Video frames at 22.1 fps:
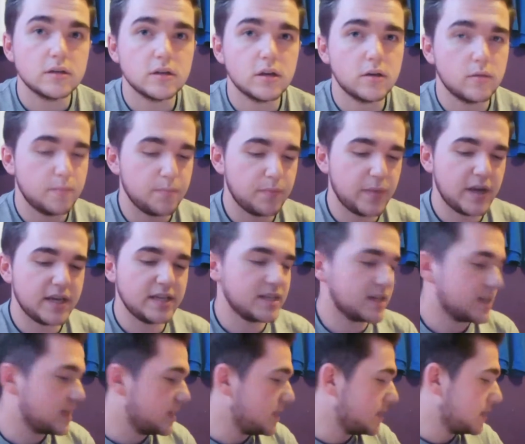so
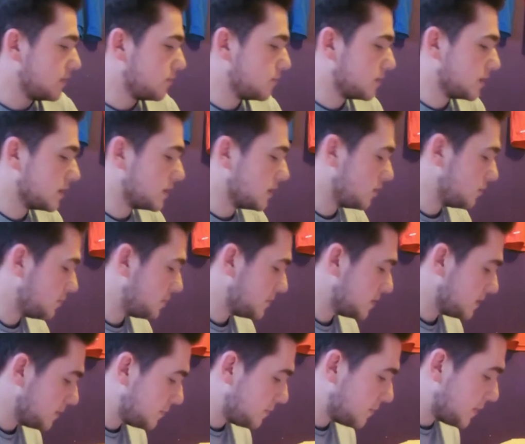basically, now we're gonna open
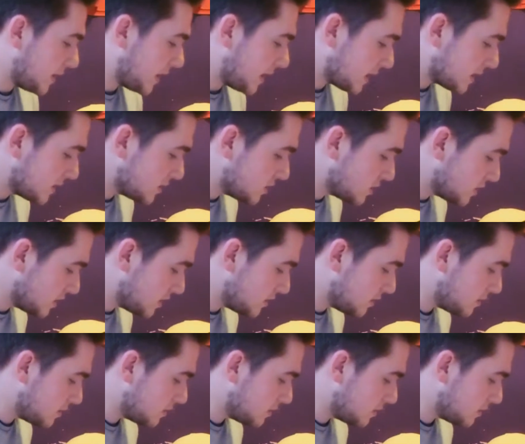the packaging.